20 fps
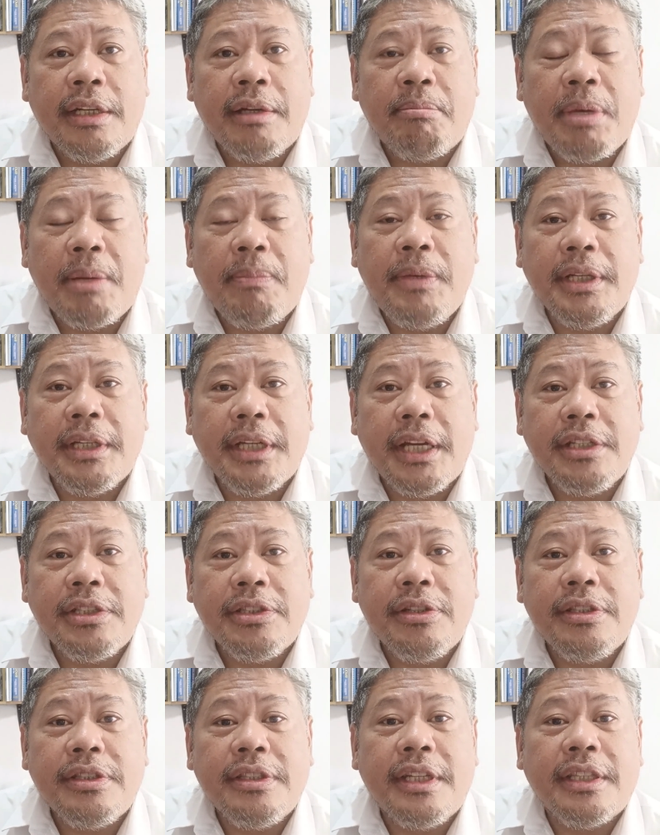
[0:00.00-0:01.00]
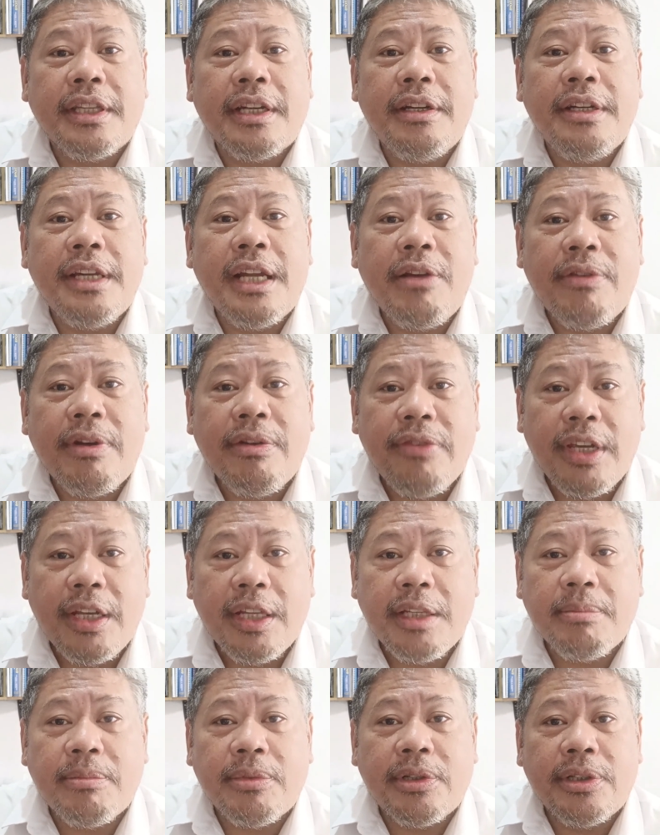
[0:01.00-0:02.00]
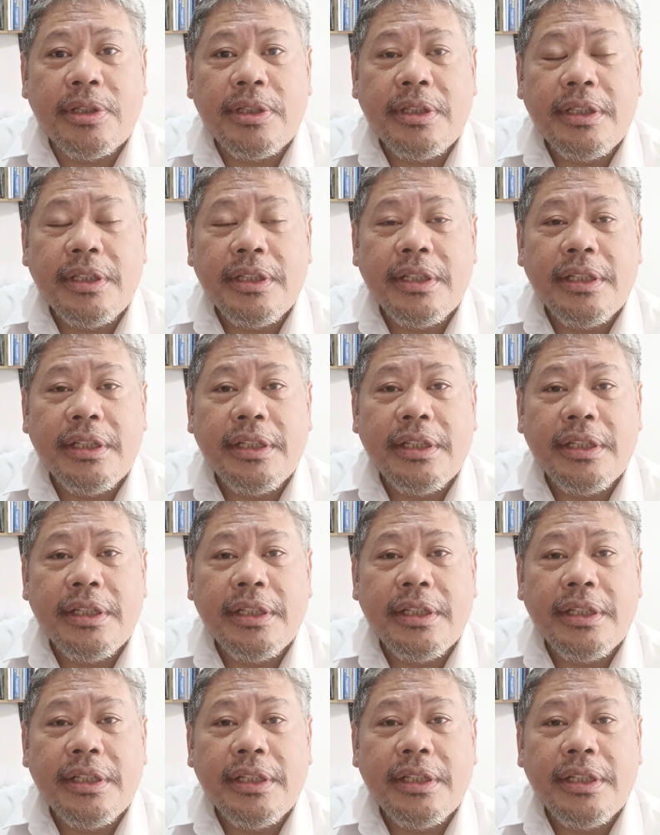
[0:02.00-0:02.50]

publications that are now available